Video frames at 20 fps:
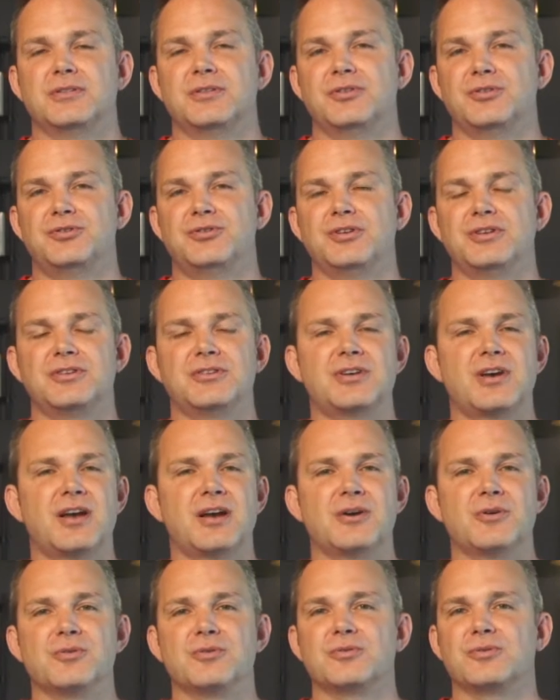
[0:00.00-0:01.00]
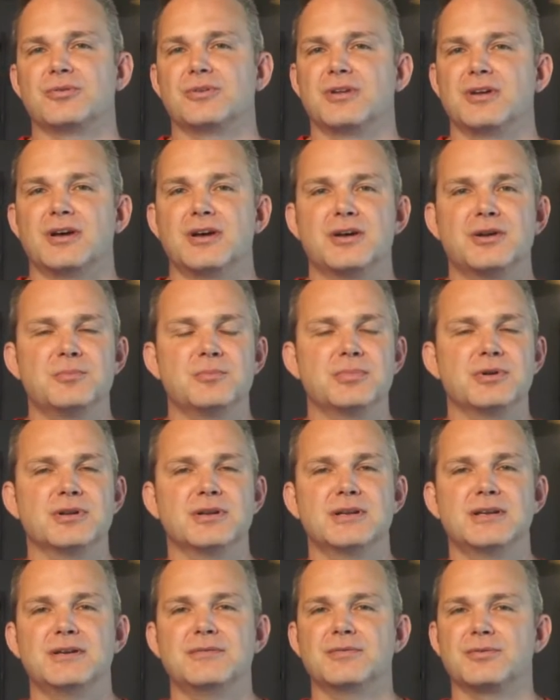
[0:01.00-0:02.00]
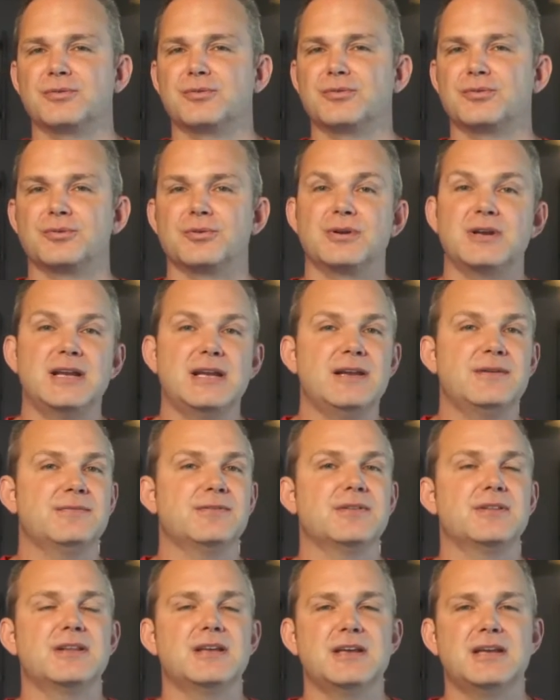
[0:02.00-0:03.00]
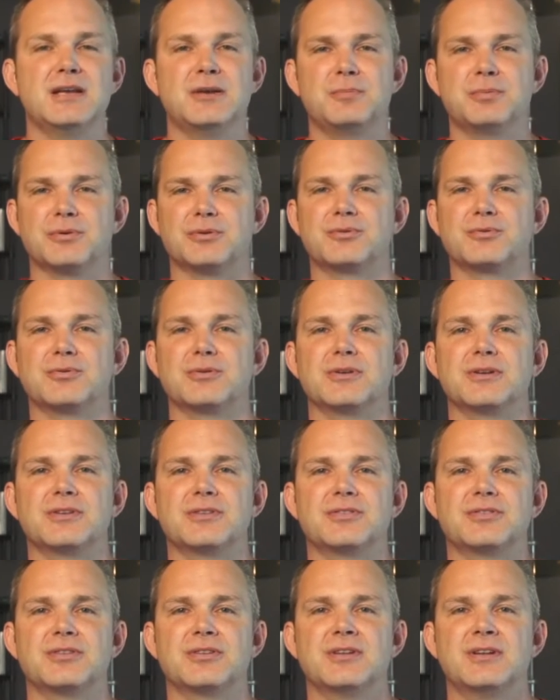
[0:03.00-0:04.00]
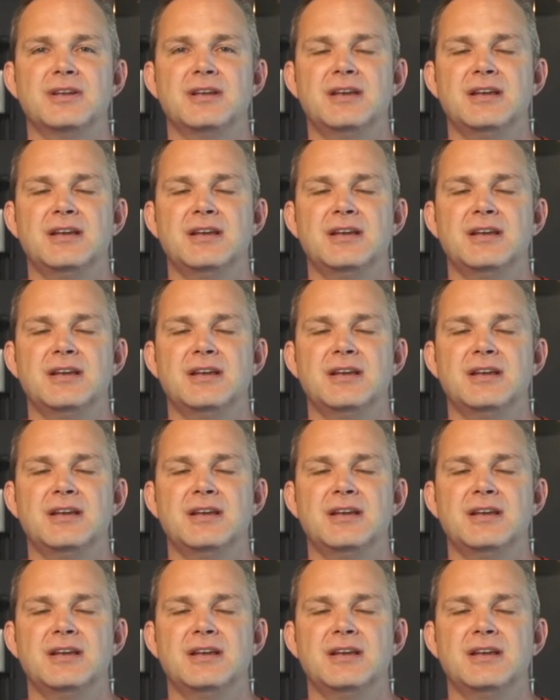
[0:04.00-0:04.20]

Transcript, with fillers: the Gentiles or the unbelievers or even the hypocrites